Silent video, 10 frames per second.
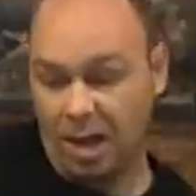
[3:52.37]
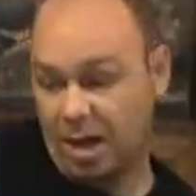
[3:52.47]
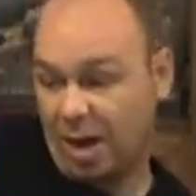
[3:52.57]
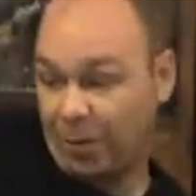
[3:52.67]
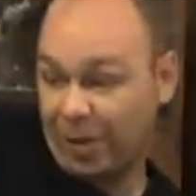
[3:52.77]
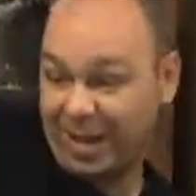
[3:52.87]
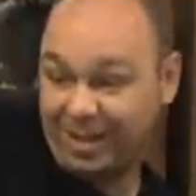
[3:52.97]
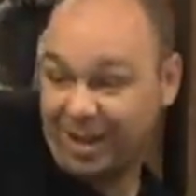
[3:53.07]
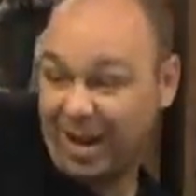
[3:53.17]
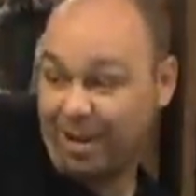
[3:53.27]
Now for the
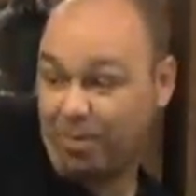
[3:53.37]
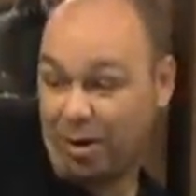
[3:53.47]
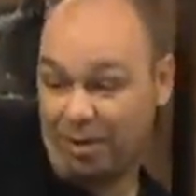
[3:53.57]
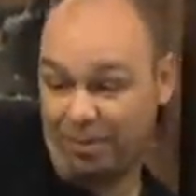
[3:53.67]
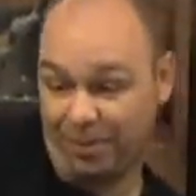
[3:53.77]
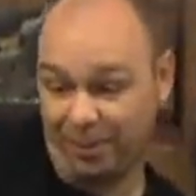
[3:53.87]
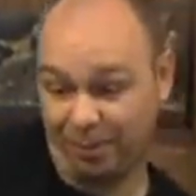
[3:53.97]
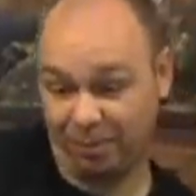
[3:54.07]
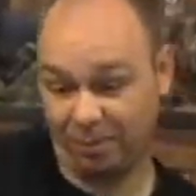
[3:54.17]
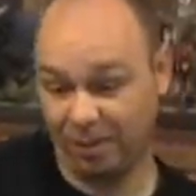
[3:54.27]
exciting part,
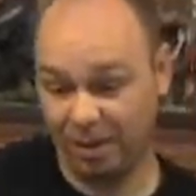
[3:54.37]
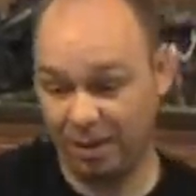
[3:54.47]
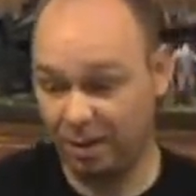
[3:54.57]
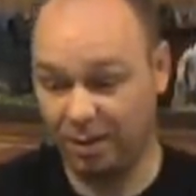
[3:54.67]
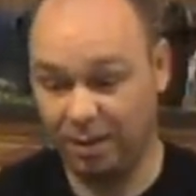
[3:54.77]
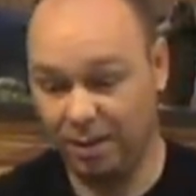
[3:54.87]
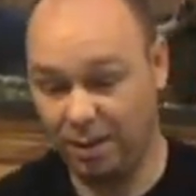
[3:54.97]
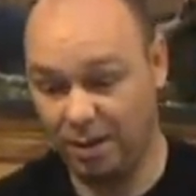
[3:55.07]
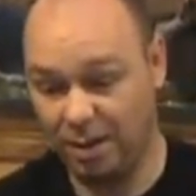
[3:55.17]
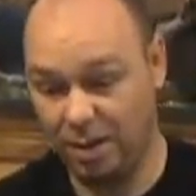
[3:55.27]

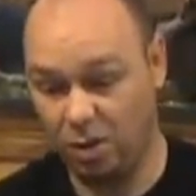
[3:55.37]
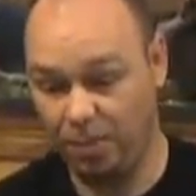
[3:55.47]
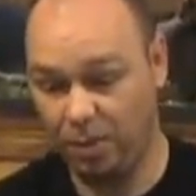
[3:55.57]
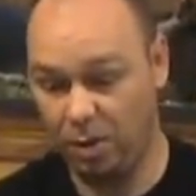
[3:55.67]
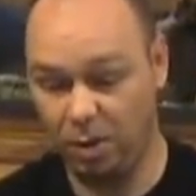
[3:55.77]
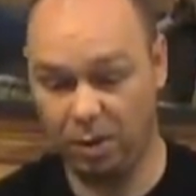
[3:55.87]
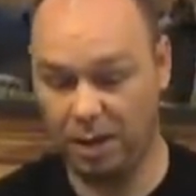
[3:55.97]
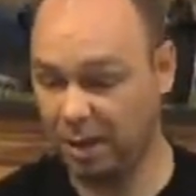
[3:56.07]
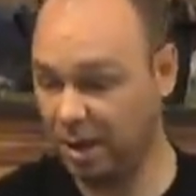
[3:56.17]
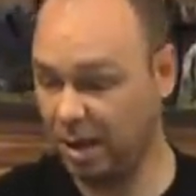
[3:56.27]
and I hope you all
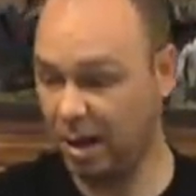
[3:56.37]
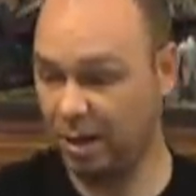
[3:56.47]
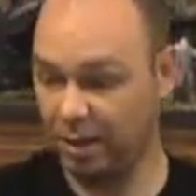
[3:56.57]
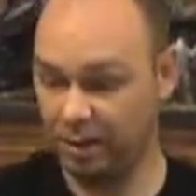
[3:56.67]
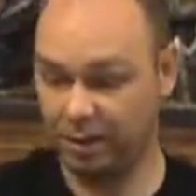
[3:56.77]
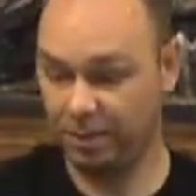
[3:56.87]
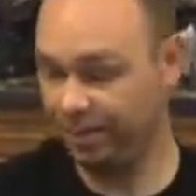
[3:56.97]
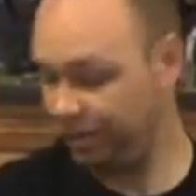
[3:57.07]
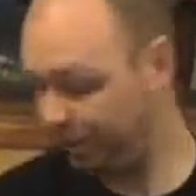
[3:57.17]
get a kick out of this.